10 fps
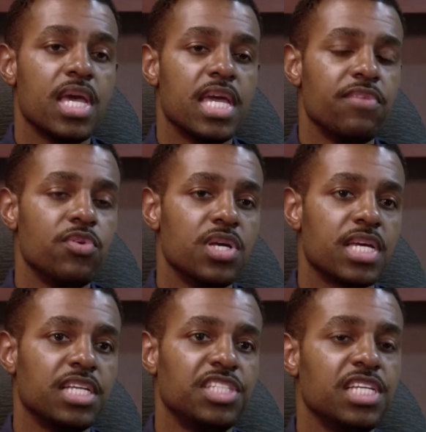If you look
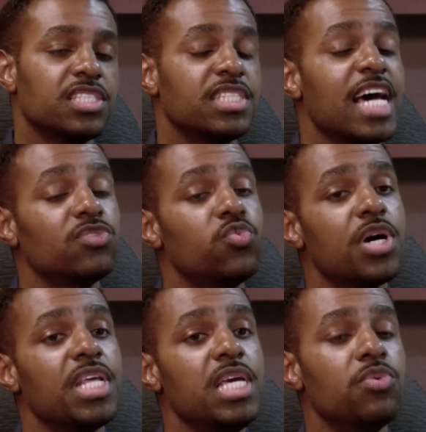at Jesus, that's what
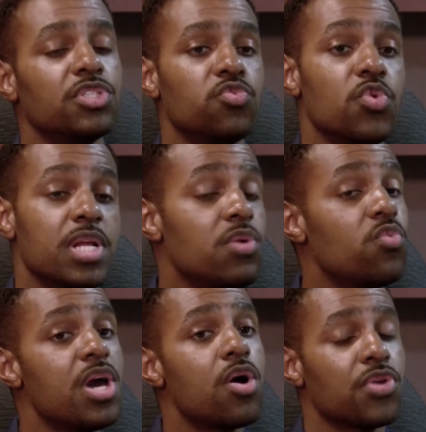he was really
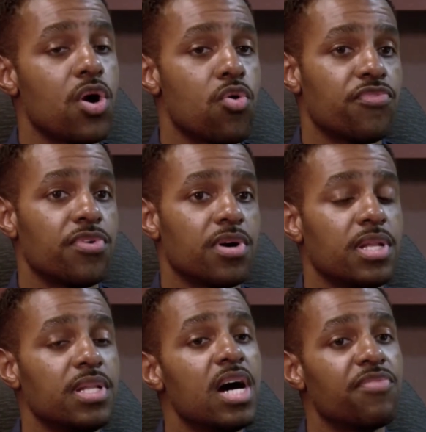well known for,
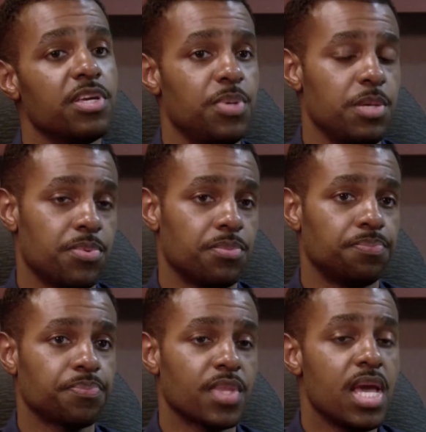loving people.
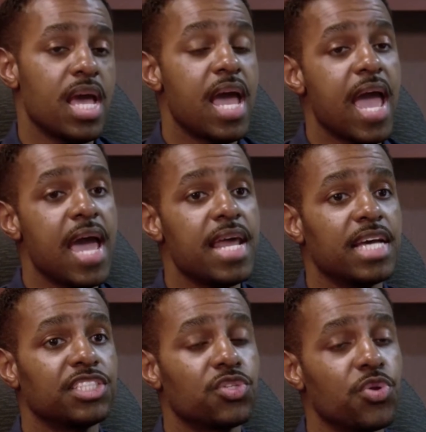And
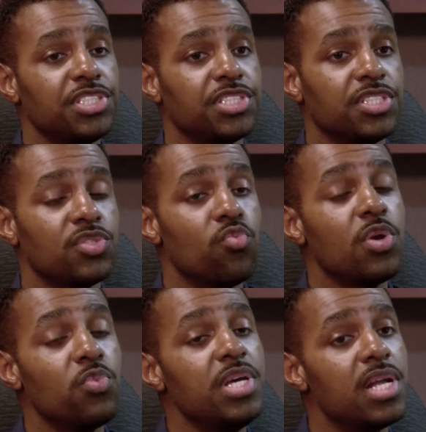as Christians, when
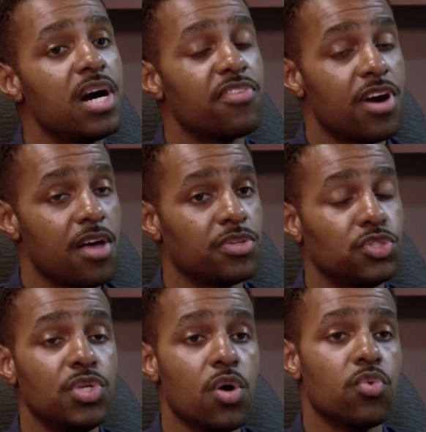we love others who
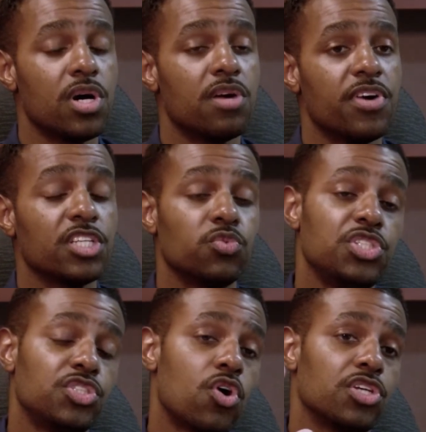don't love us, we
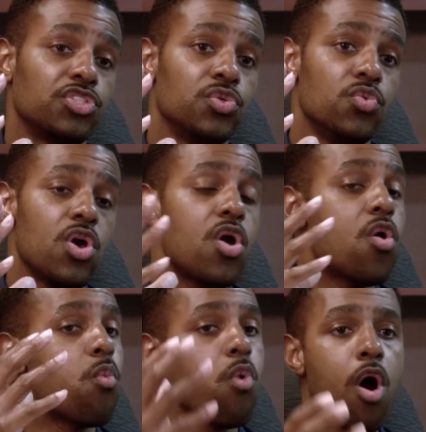start to
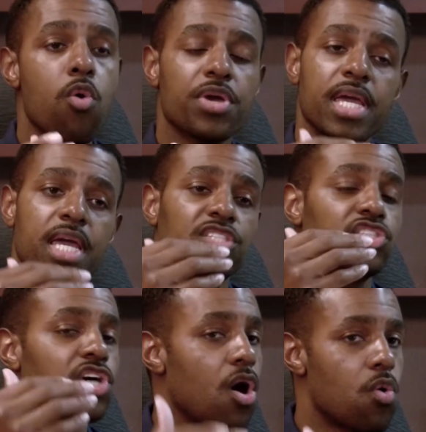walk and
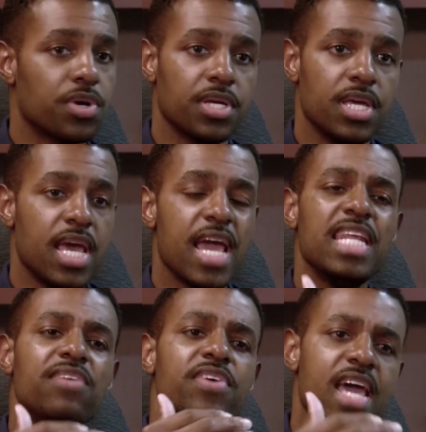talk and
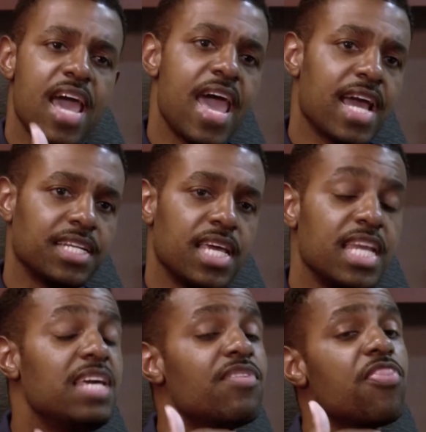even act and
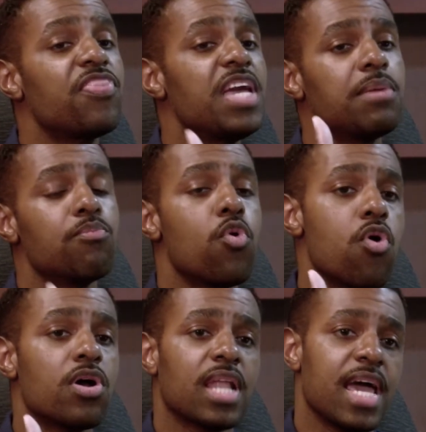even think
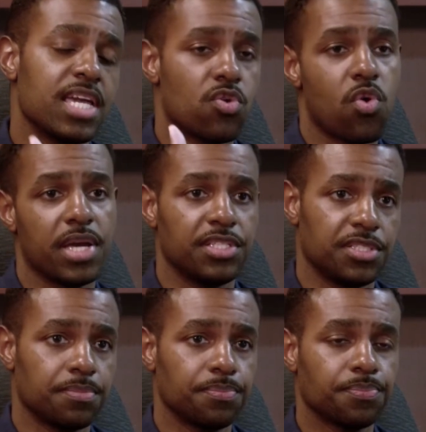more like Christ.